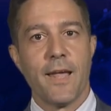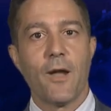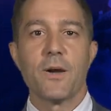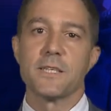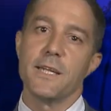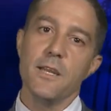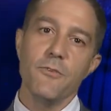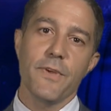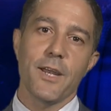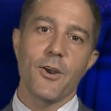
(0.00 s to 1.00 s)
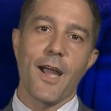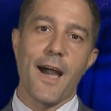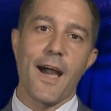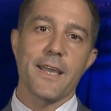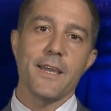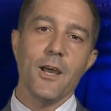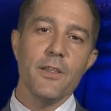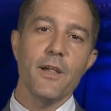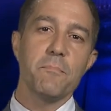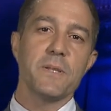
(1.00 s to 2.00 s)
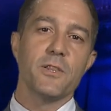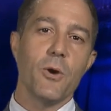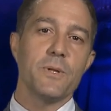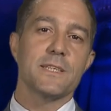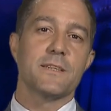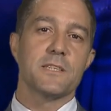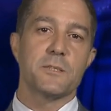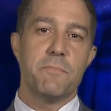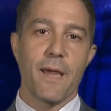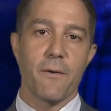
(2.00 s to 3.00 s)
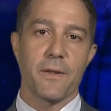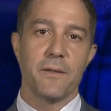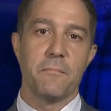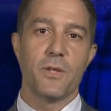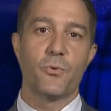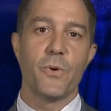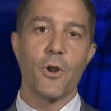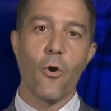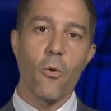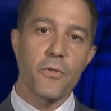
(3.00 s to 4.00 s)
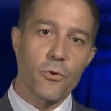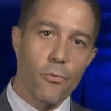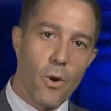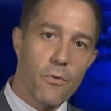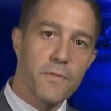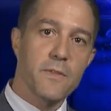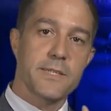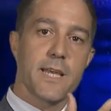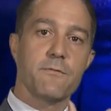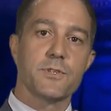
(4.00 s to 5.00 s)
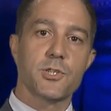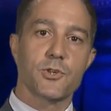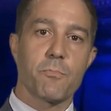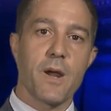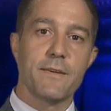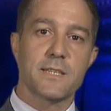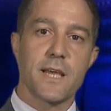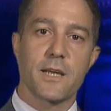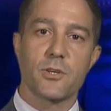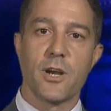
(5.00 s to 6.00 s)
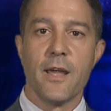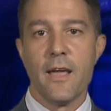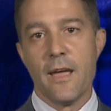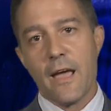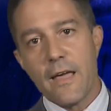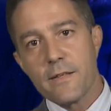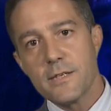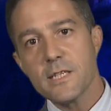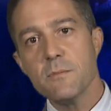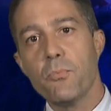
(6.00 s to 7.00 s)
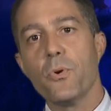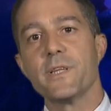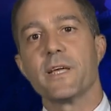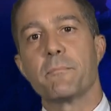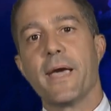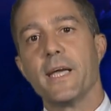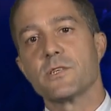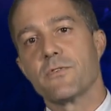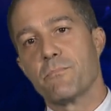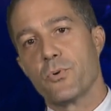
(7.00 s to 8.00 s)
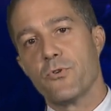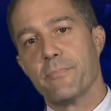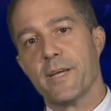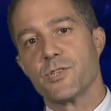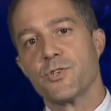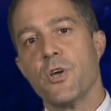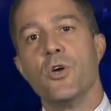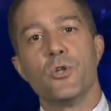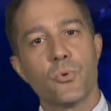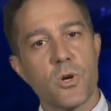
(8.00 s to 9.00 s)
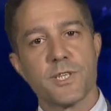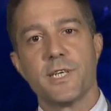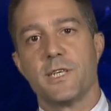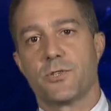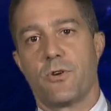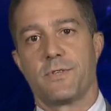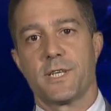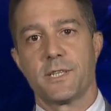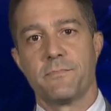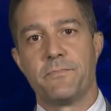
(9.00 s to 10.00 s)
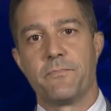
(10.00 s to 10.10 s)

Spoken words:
Now, as an innovator, I cannot help but notice the disparity between all the growth in the San Francisco private sector and the disappointing pace of improvements to our city services.